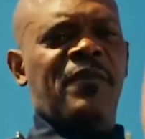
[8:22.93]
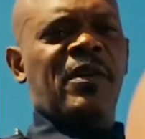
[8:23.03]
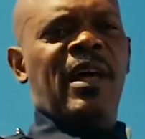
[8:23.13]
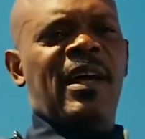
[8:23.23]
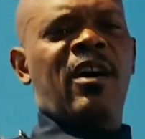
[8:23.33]

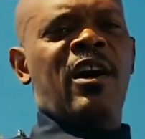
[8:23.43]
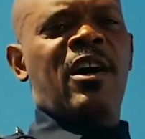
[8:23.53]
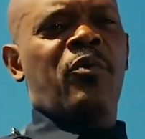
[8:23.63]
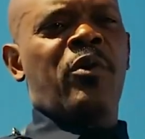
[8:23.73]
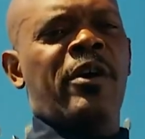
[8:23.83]
But he
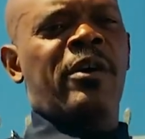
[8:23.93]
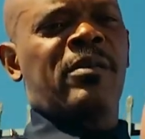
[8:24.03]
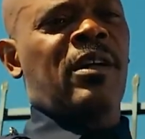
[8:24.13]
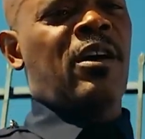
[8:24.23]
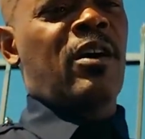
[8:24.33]
soon softens
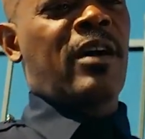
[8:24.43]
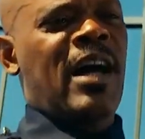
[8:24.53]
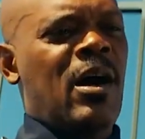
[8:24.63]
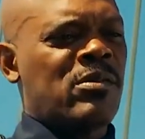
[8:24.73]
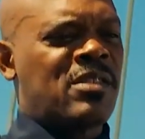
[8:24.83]
up when
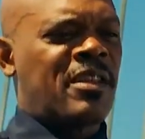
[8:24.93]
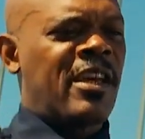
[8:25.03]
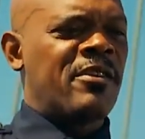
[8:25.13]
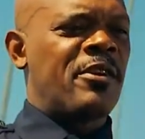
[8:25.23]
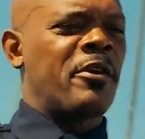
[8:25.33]
Hondo
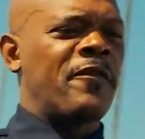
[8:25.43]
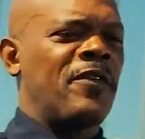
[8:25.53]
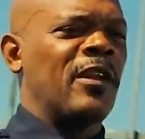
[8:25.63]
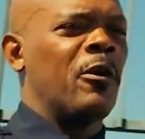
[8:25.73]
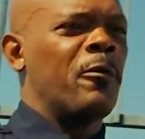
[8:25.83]
reveals he's from